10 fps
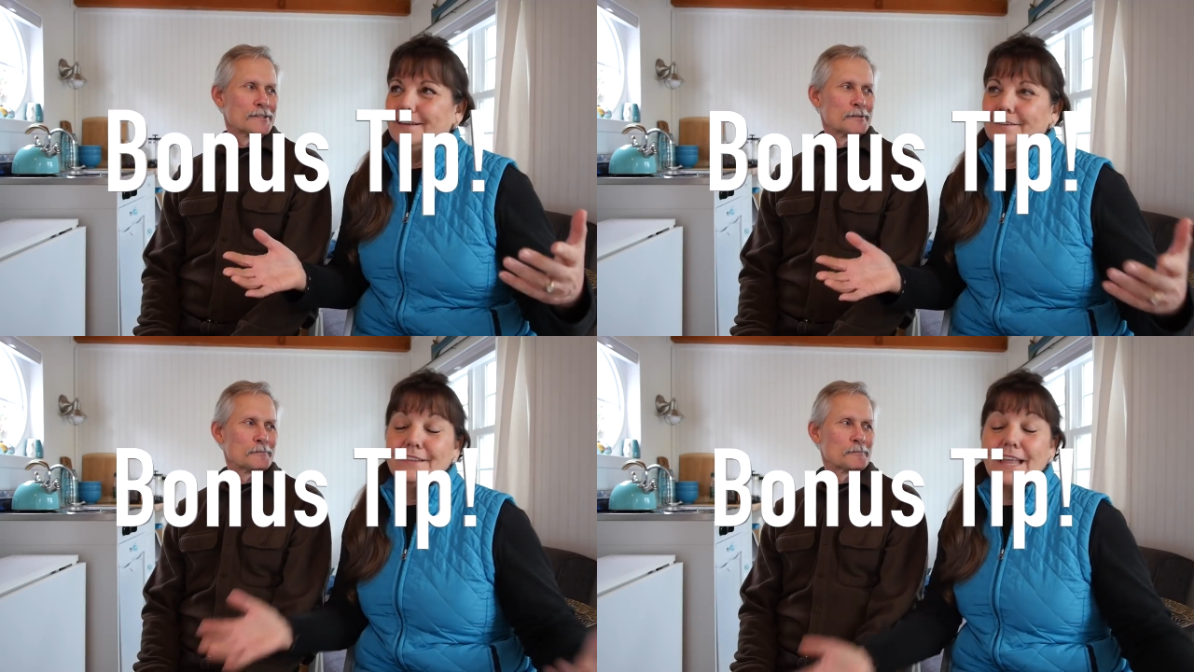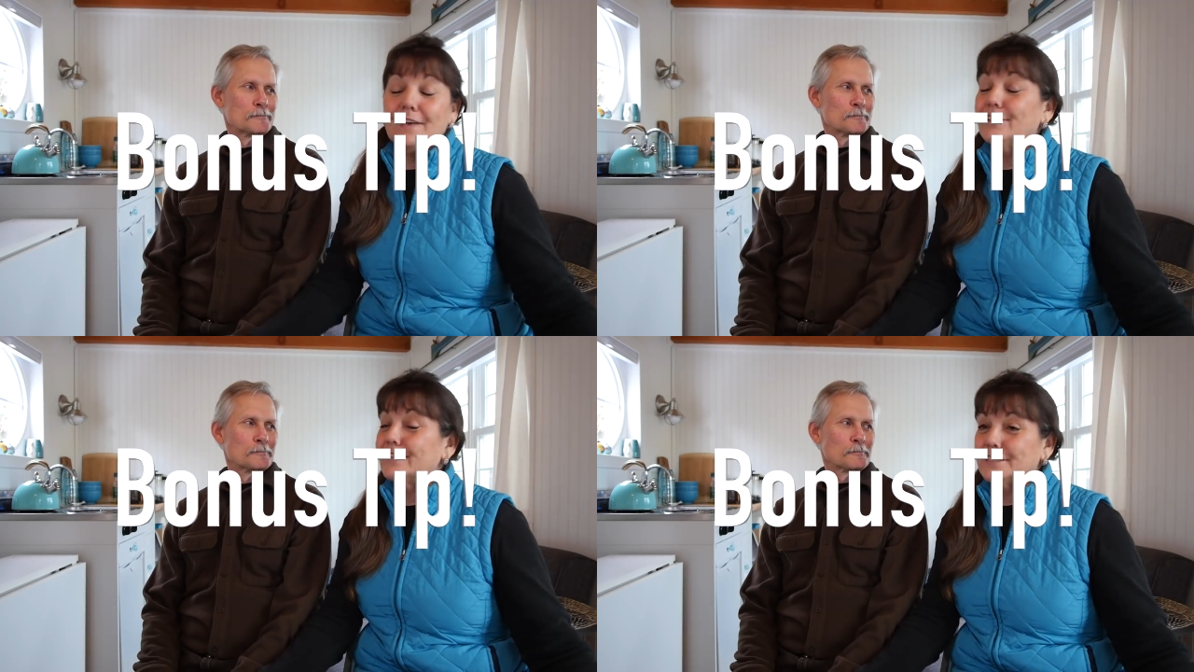
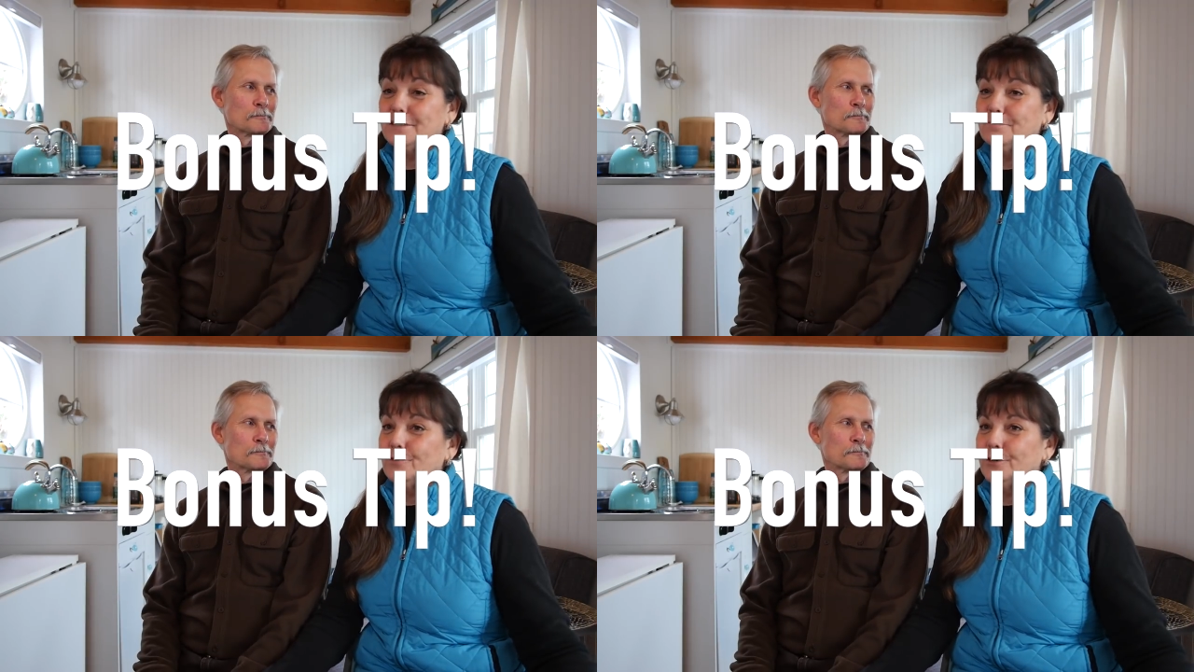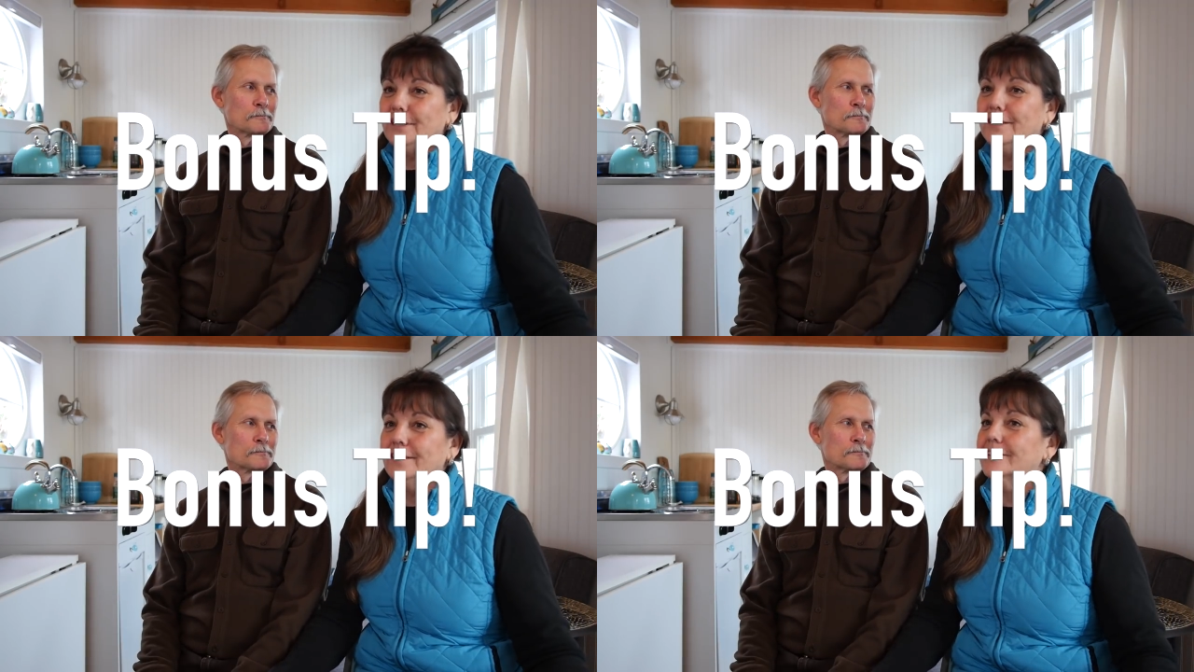Speaker 1: 11th tip for
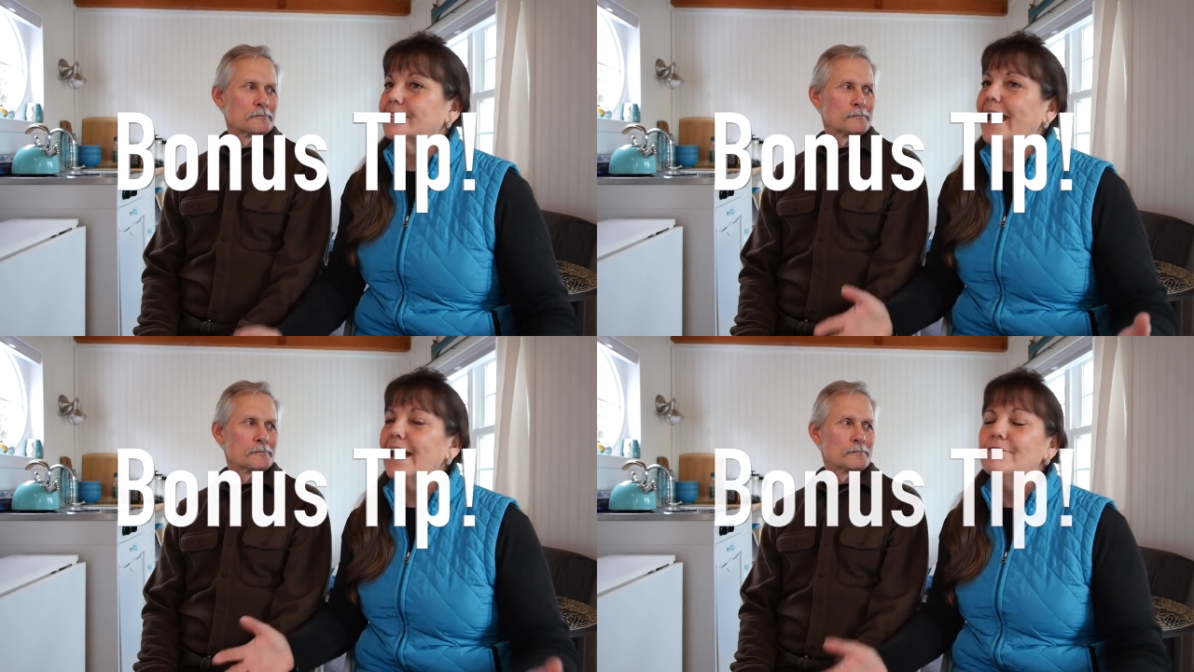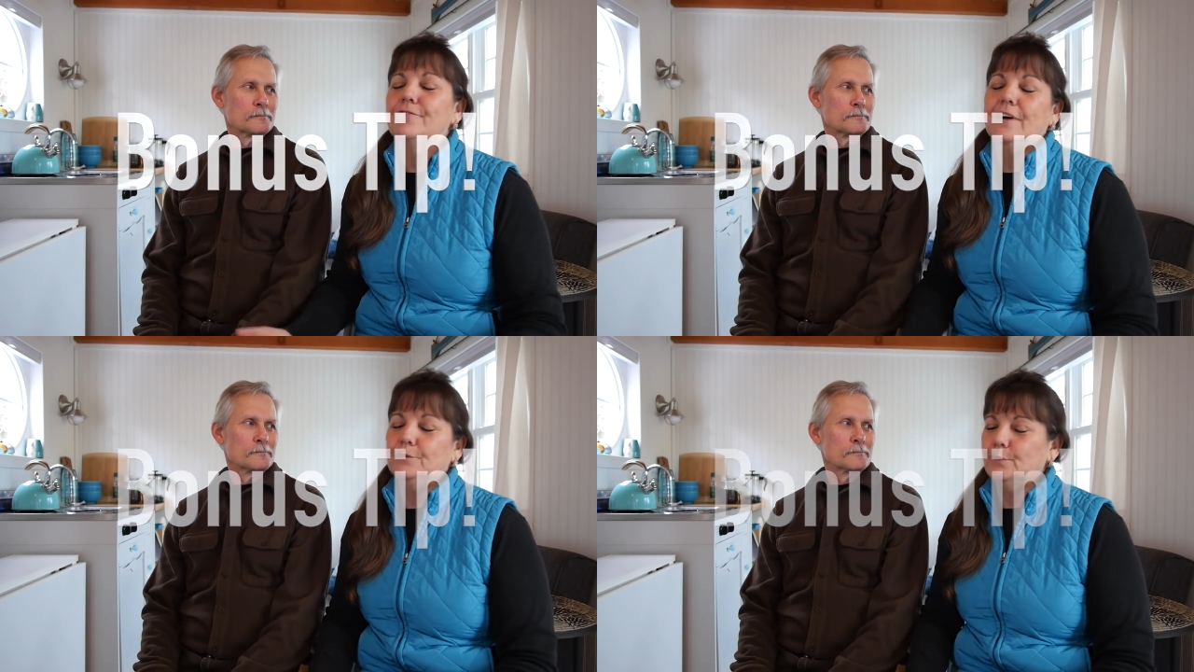you is have
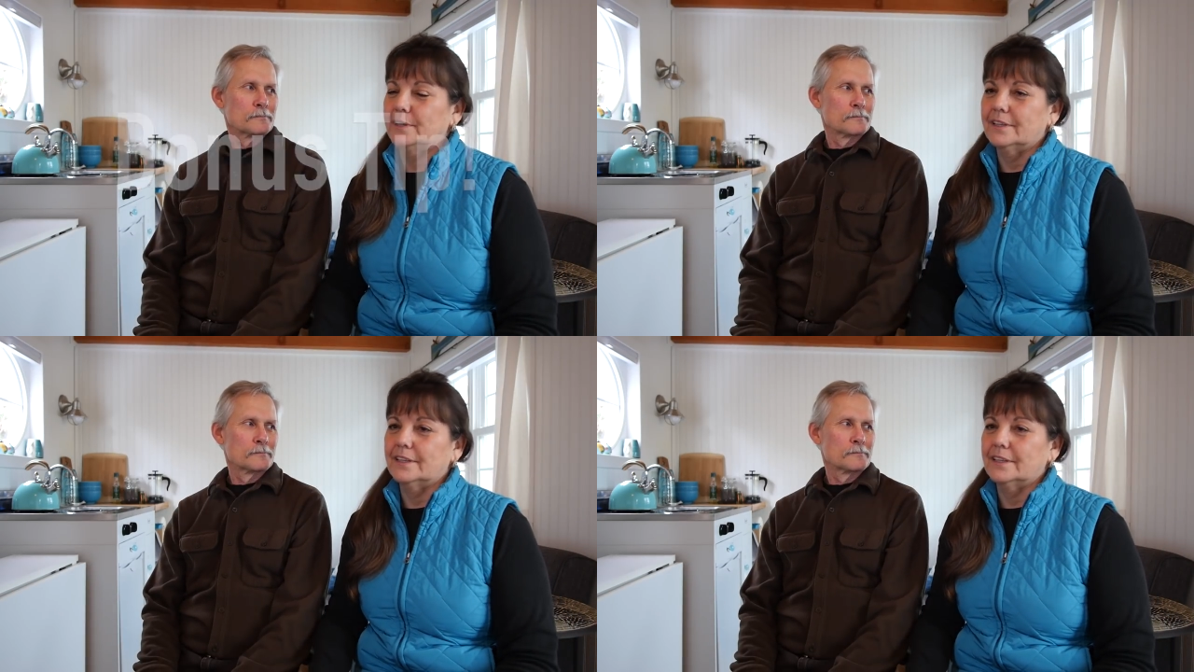fun with